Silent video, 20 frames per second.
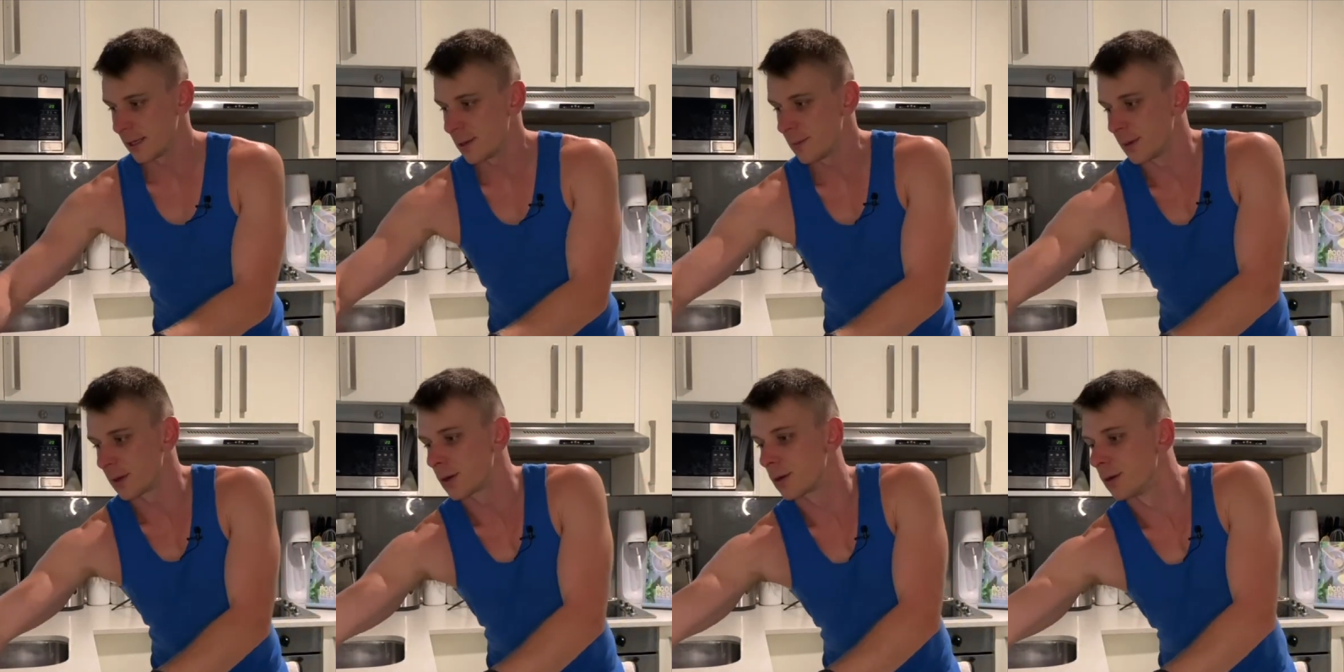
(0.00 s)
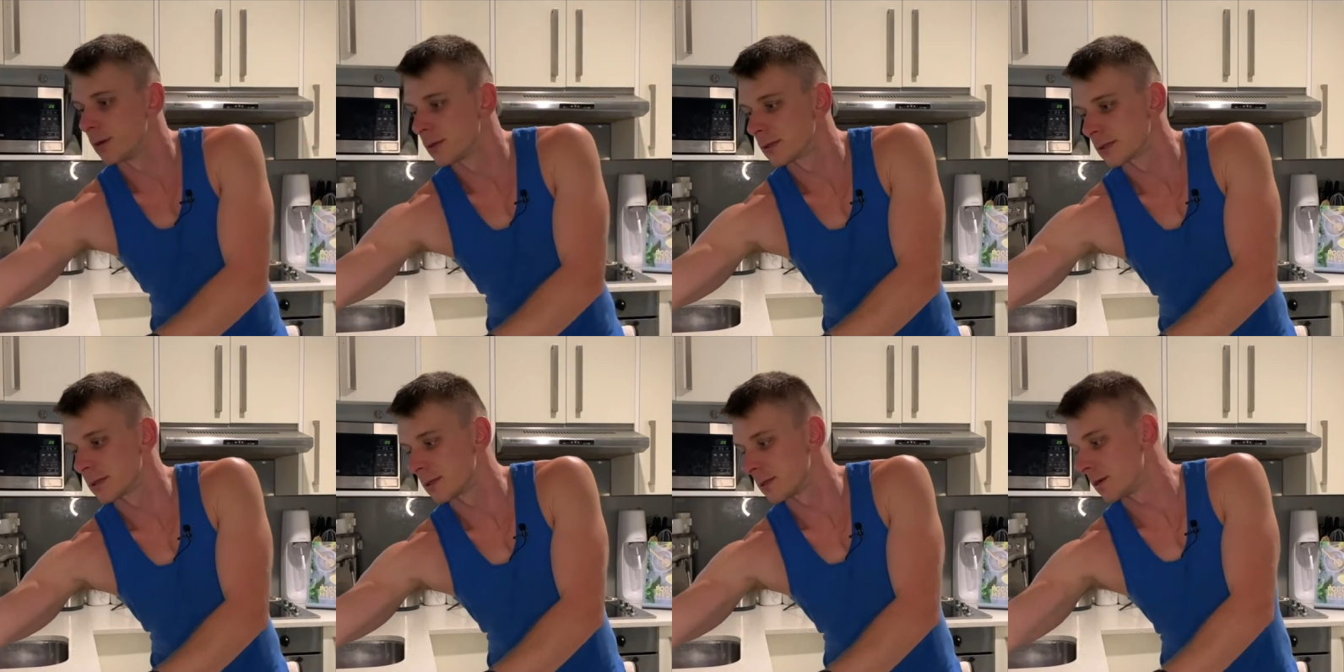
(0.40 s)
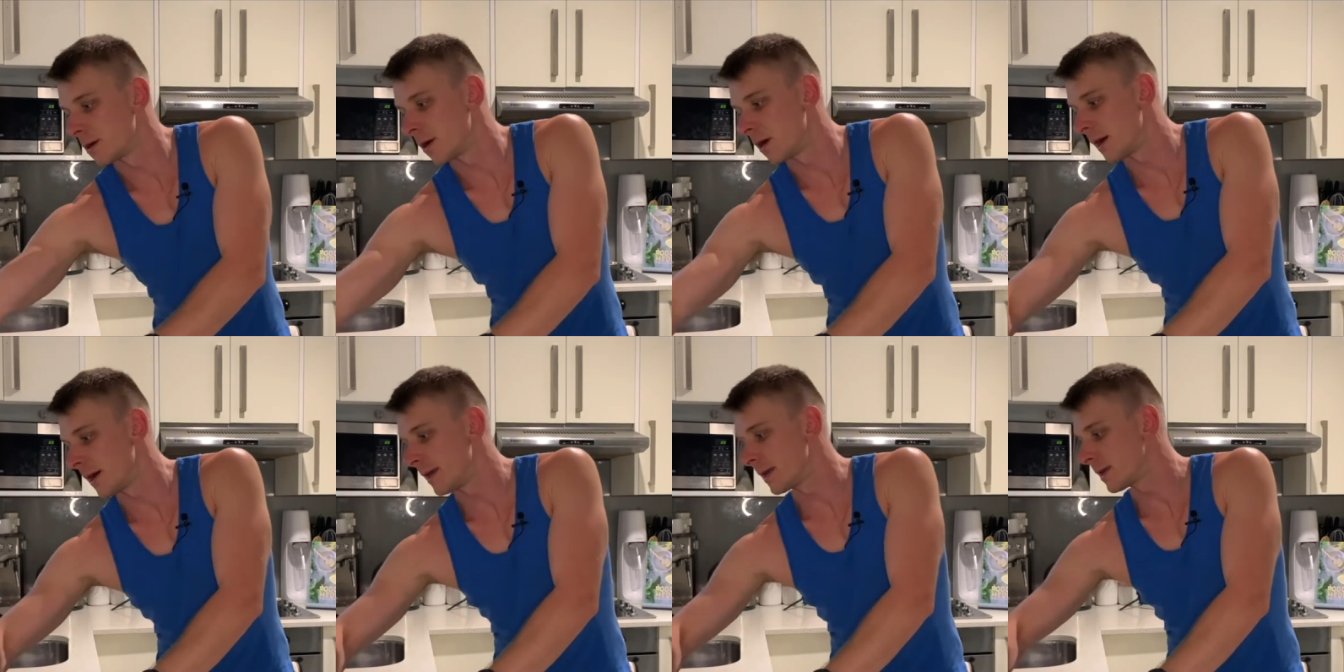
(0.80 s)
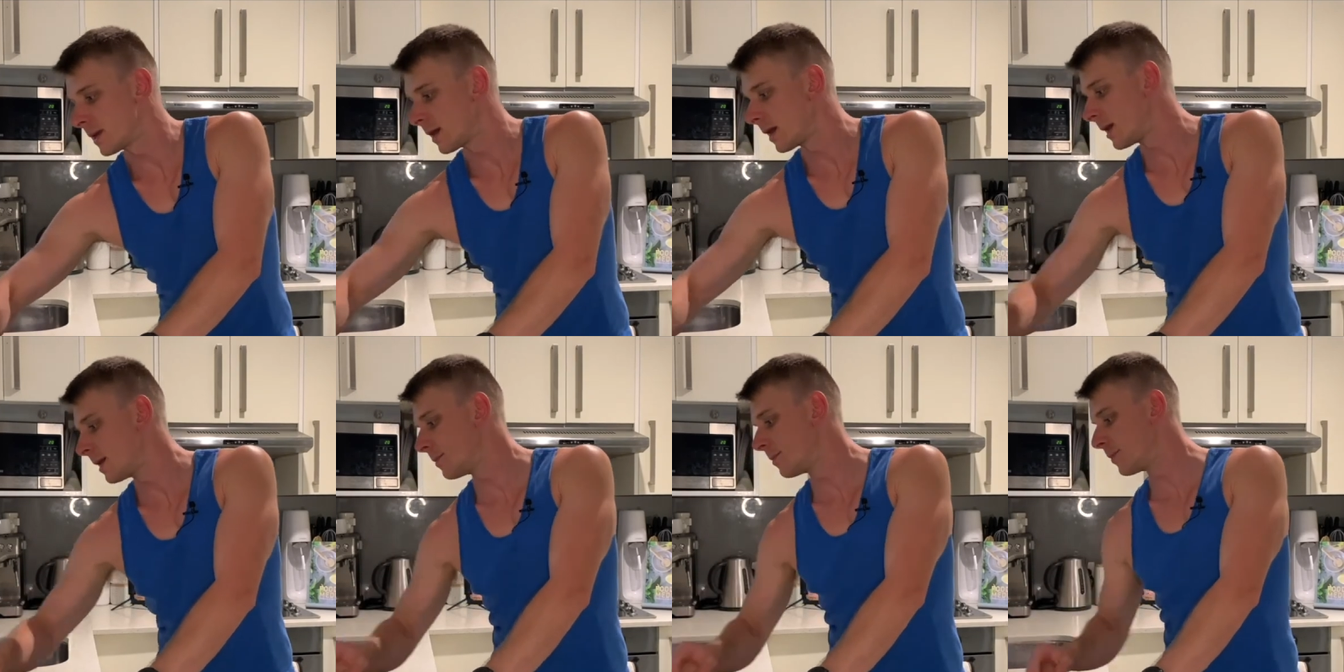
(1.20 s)
because I
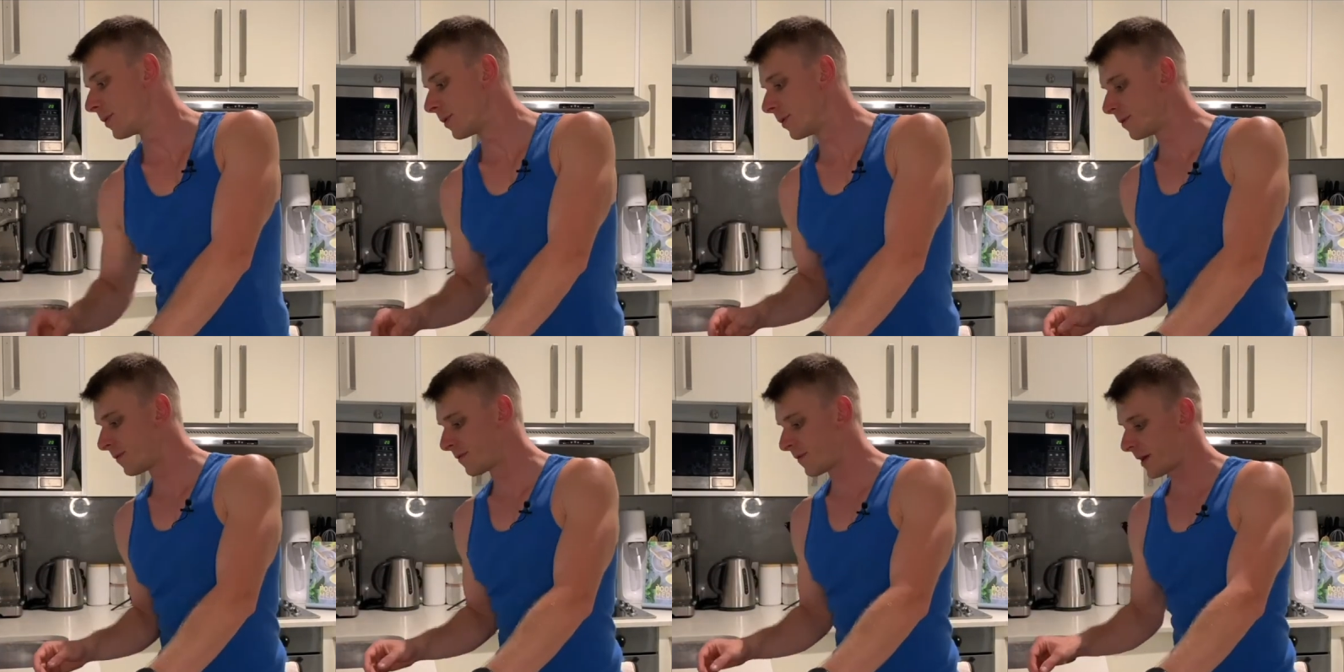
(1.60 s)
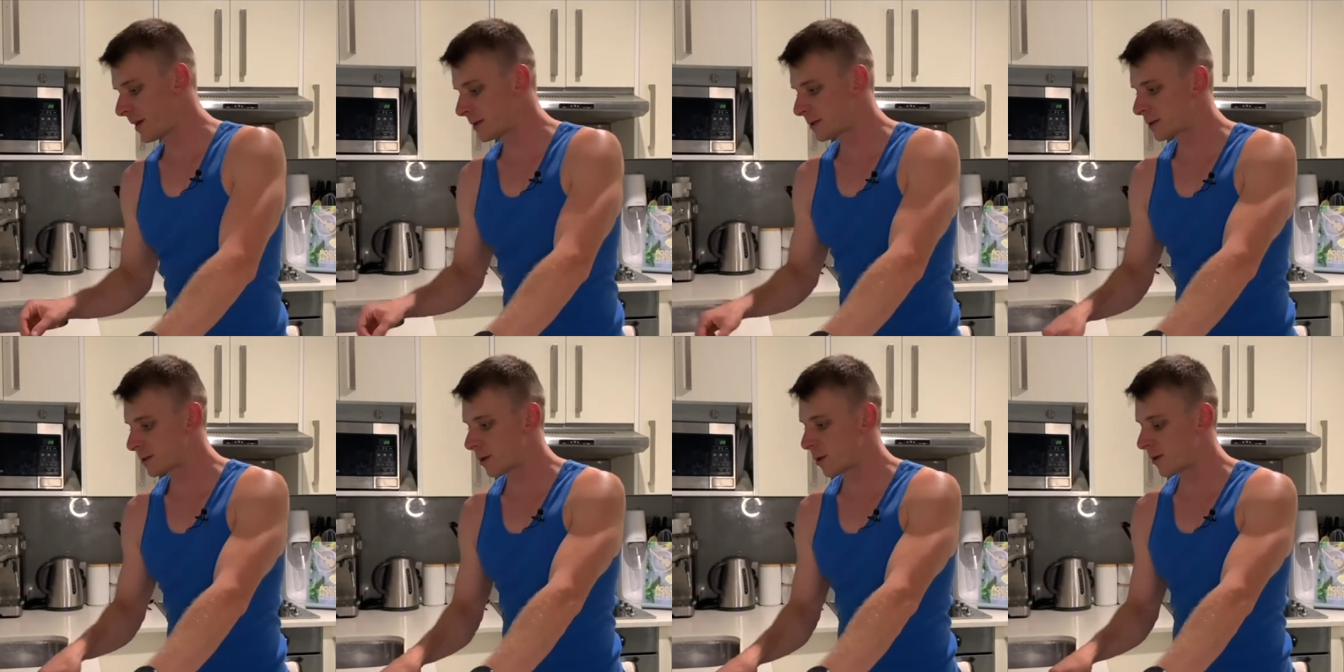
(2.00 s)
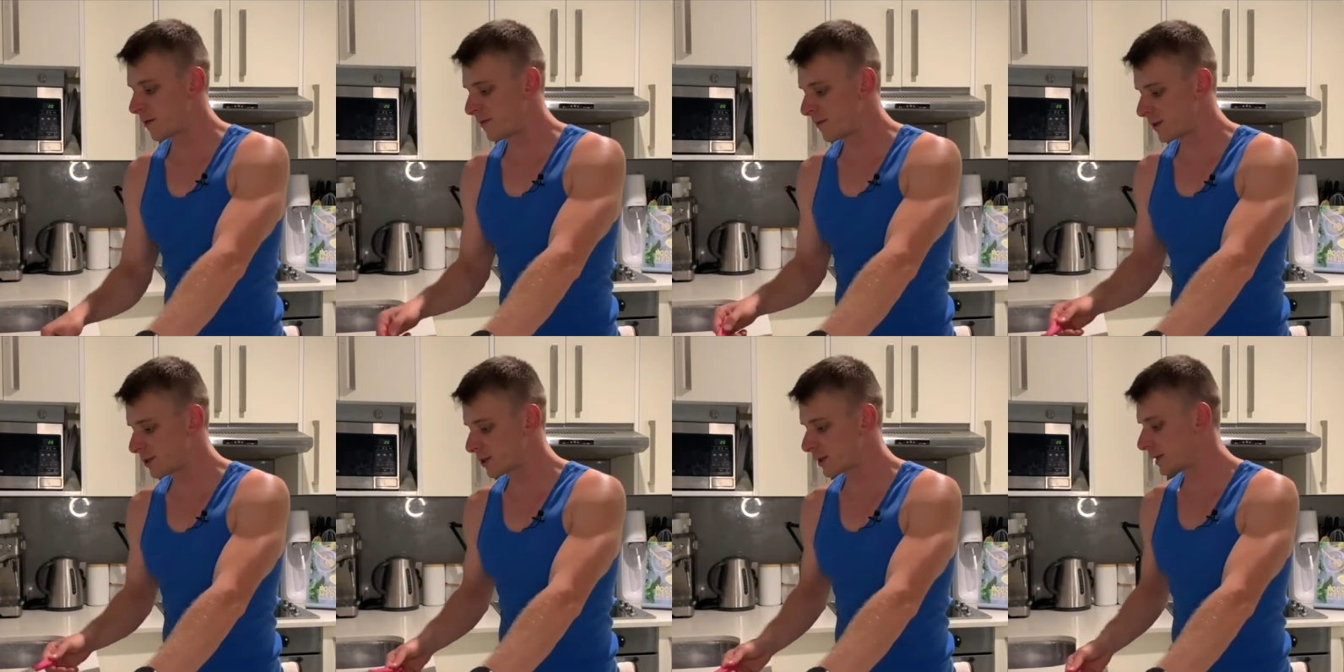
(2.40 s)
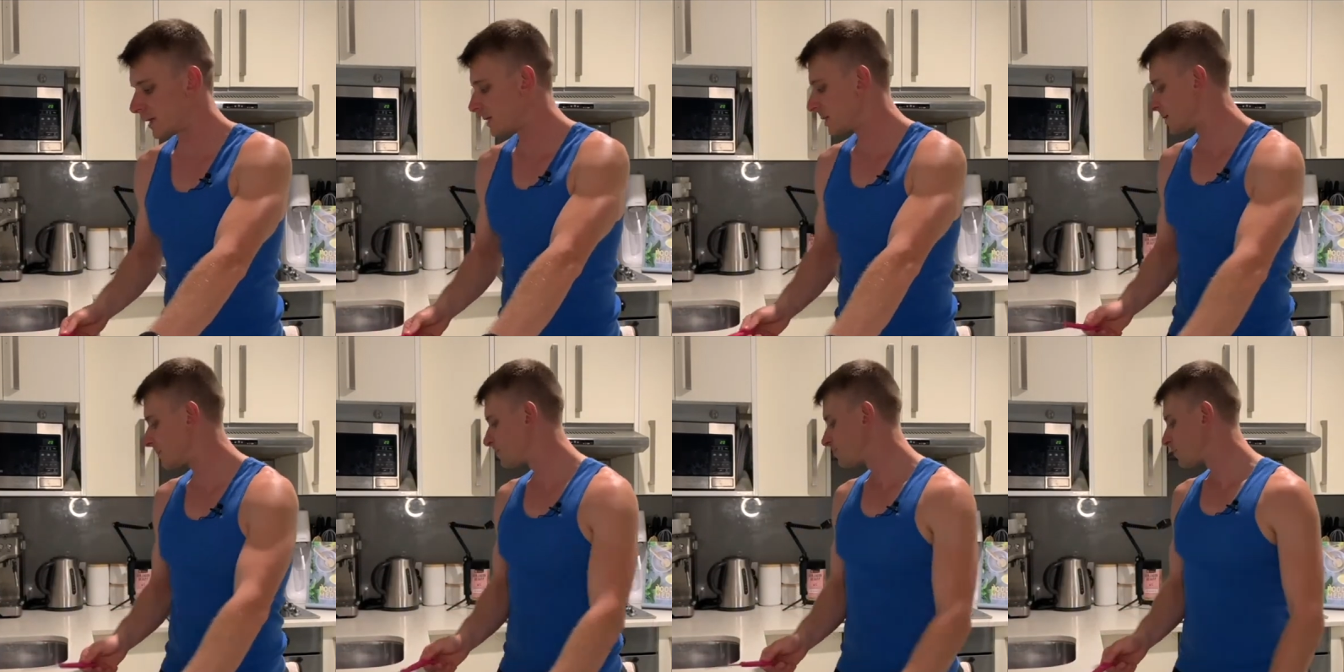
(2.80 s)
can burn fat so efficiently
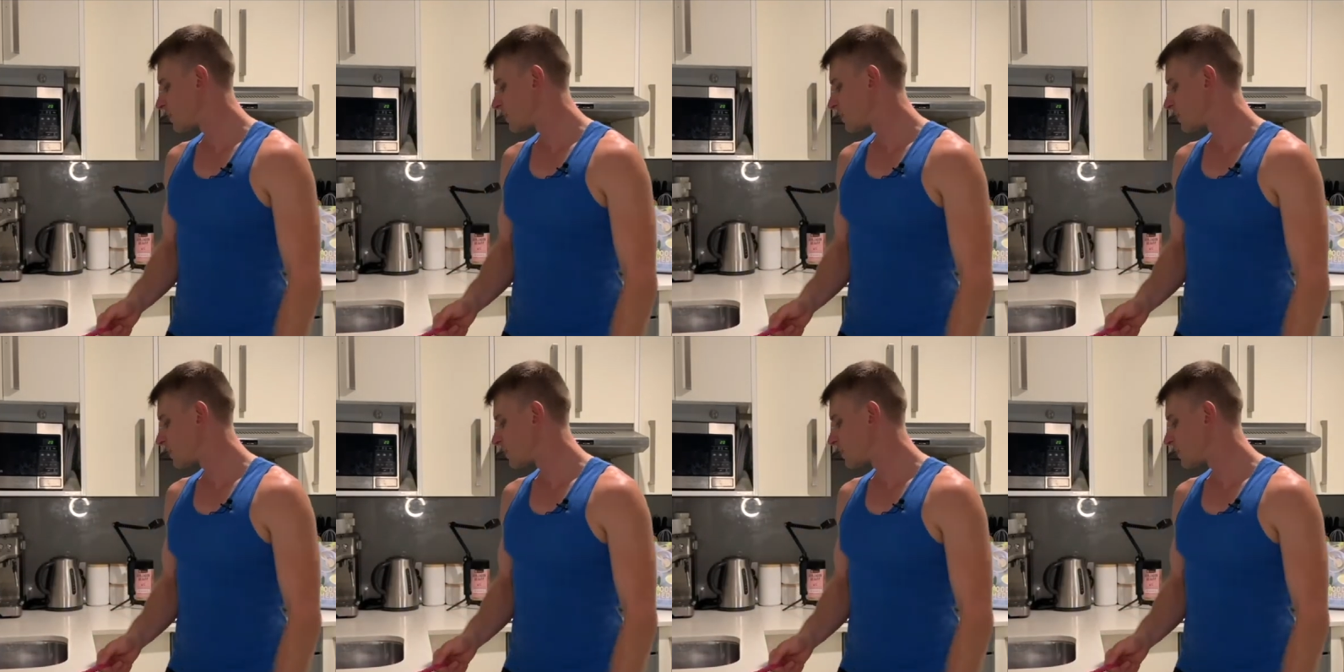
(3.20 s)
that